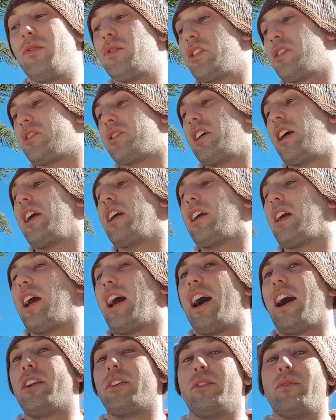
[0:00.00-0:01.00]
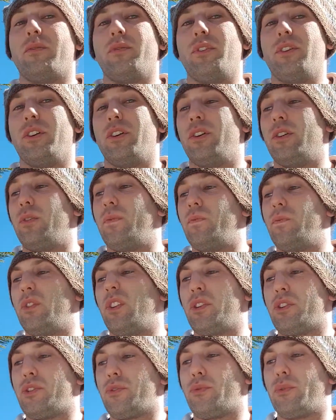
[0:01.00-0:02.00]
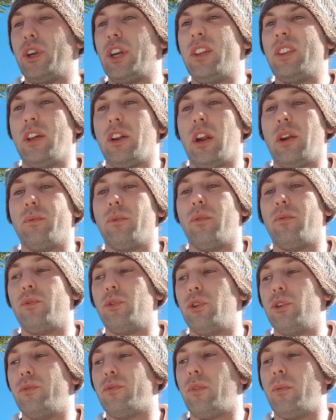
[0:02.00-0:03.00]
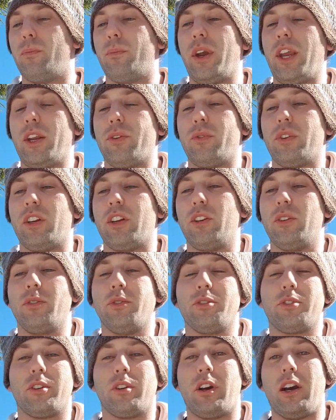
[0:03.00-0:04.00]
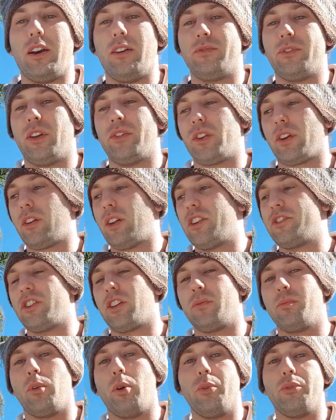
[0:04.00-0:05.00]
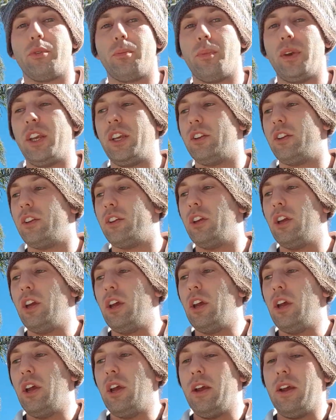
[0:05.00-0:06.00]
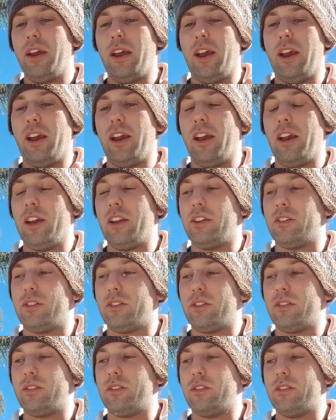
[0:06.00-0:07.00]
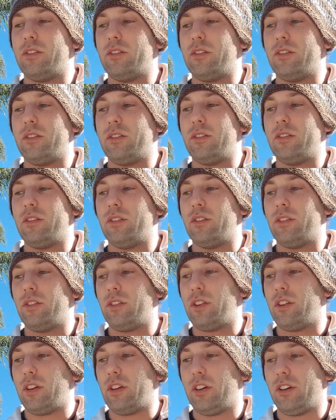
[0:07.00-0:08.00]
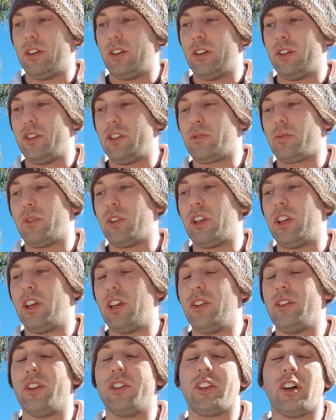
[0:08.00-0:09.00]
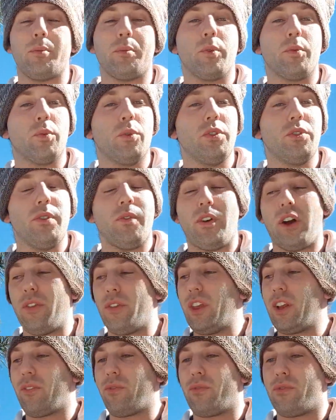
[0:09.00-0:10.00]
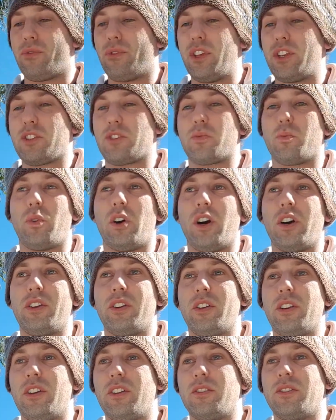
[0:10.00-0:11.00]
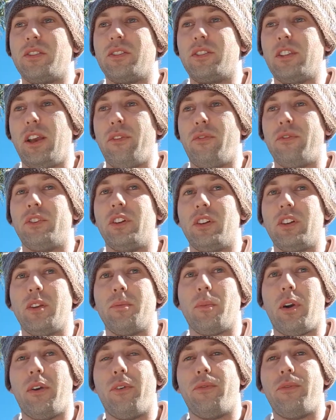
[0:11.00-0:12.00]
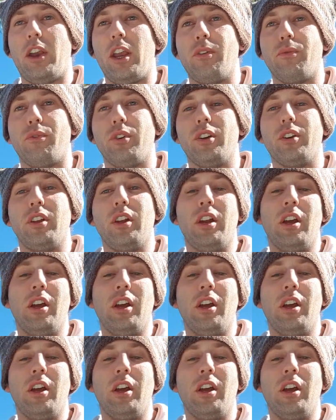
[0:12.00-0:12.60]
to say, out of the three that I've reviewed from Bakery Hill, so I've done the classic malt, the peated, and this one here, the double wood, I think this one is definitely my favorite,